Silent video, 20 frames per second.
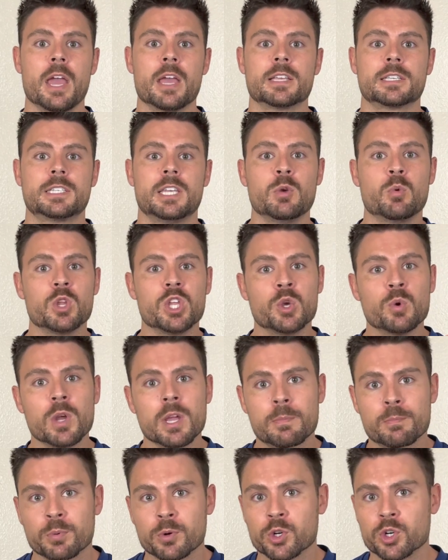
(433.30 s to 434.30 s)
See, when you
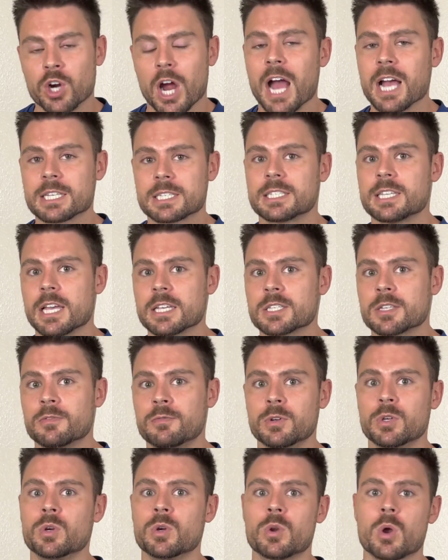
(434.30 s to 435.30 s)
eat processed
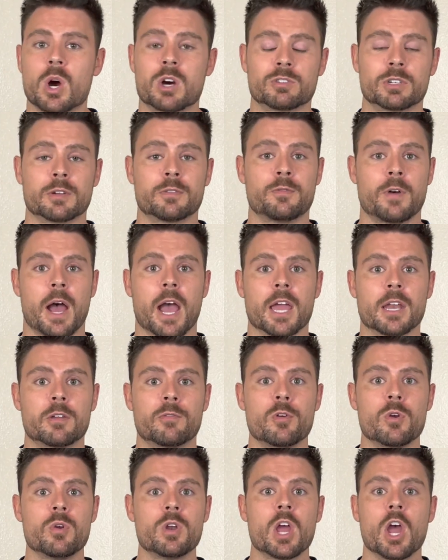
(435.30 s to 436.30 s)
food or refined
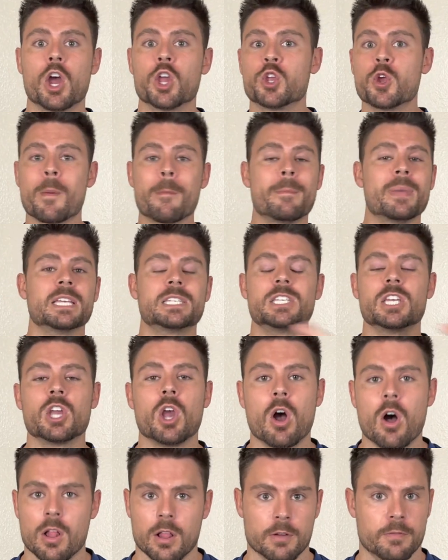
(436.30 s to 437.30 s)
food, you're missing
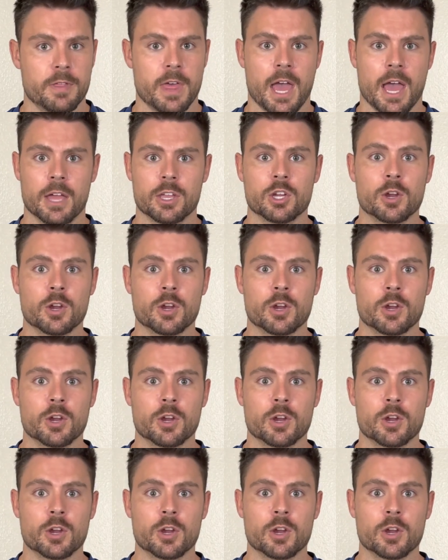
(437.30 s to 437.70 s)
all of that.